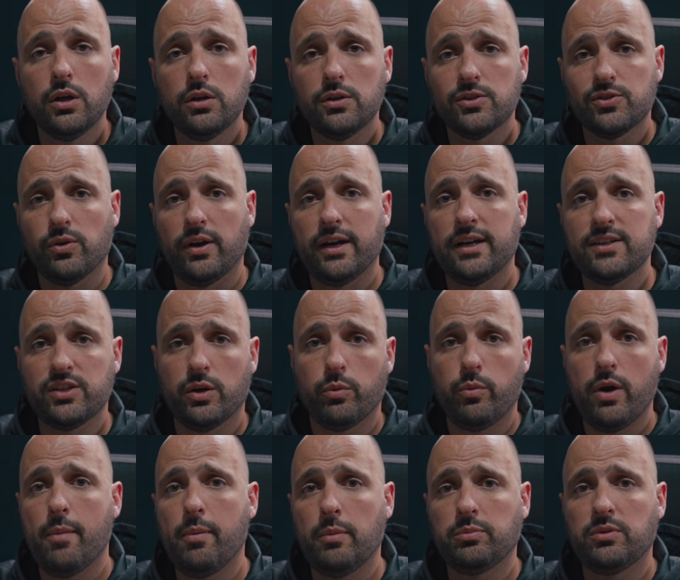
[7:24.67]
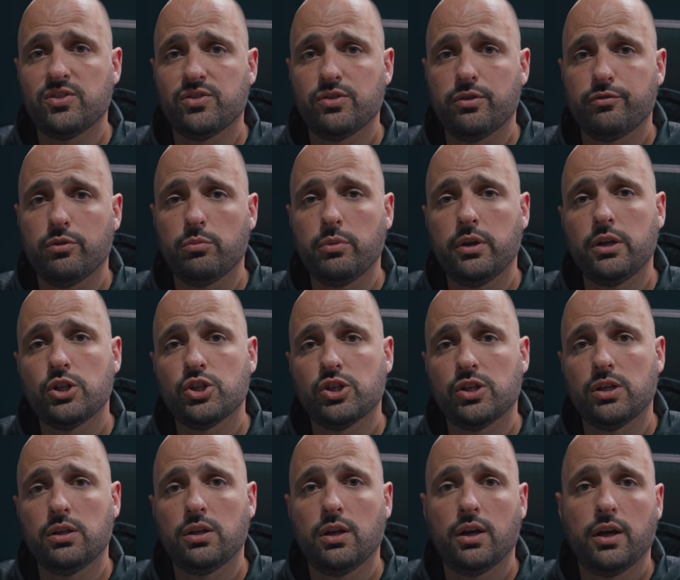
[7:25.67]
So as I wrap up this
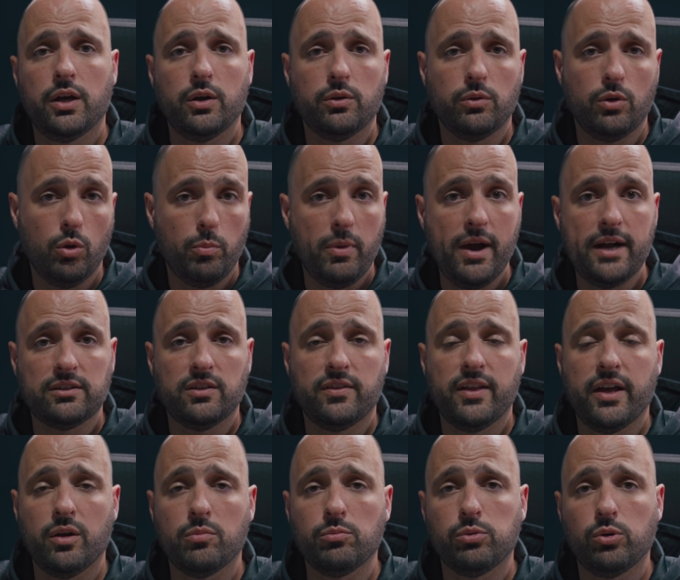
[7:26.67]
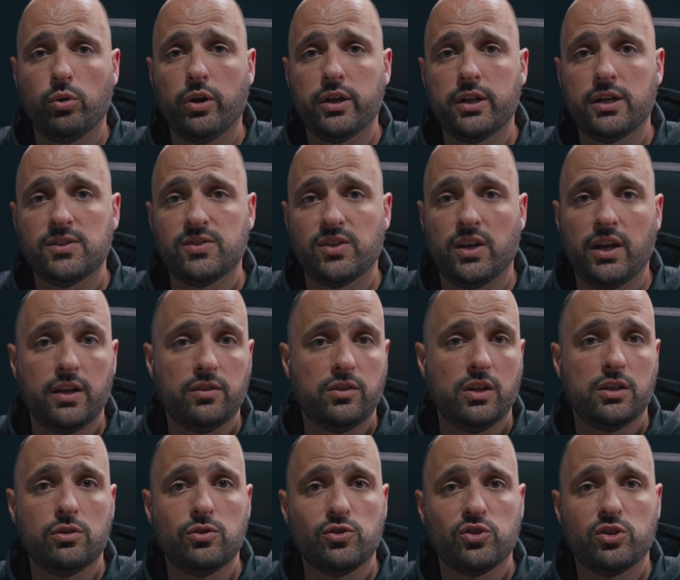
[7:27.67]
information, I go back to that employee and I say, hey,
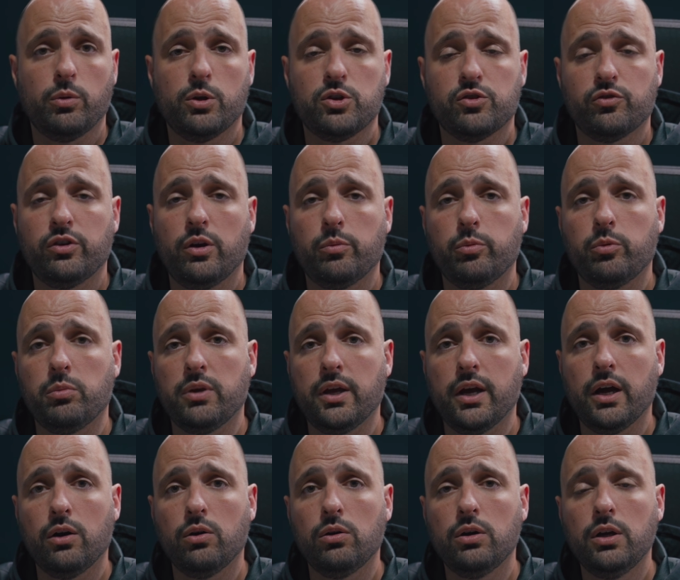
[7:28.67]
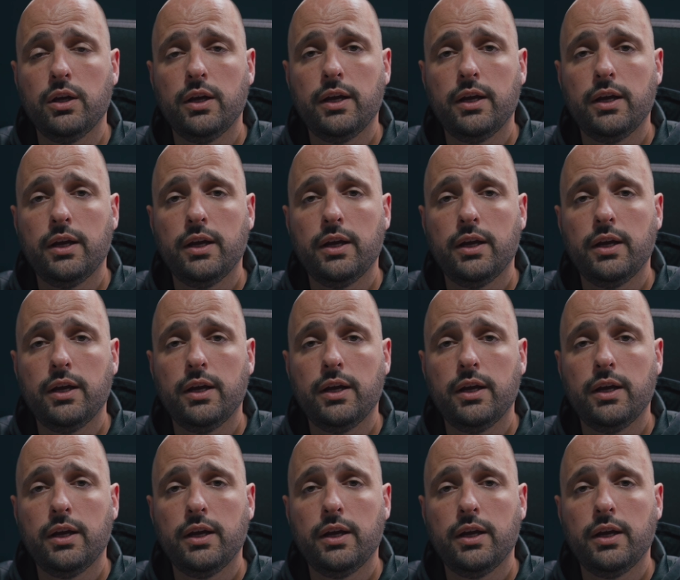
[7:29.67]
thank you so much for helping me out.